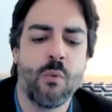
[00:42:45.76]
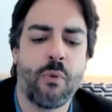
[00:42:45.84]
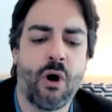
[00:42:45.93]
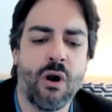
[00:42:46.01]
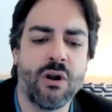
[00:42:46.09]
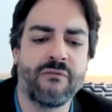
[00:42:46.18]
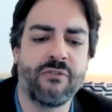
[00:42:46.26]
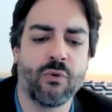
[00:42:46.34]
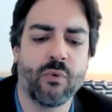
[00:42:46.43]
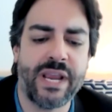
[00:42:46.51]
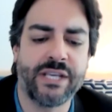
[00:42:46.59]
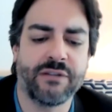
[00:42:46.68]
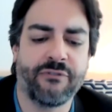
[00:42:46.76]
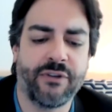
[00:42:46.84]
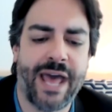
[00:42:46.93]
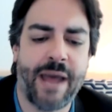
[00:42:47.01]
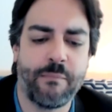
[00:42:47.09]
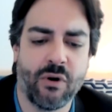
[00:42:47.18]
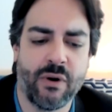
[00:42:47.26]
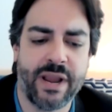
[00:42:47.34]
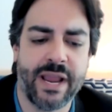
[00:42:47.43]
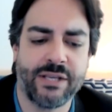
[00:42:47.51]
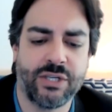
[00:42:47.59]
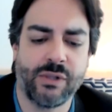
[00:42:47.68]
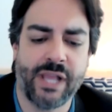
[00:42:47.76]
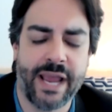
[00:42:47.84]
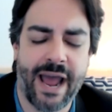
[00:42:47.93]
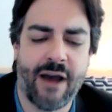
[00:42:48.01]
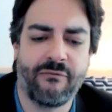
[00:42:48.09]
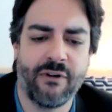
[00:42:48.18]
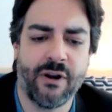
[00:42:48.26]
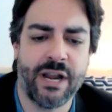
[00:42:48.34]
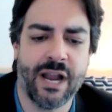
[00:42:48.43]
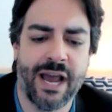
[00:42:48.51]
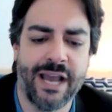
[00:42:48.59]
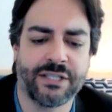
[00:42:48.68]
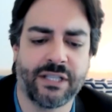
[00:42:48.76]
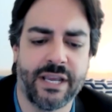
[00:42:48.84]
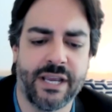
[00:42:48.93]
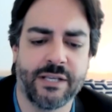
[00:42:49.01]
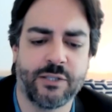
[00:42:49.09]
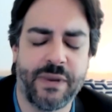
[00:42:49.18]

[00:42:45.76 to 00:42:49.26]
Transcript: part of the reason for that, Maria, as you lay out very nicely, is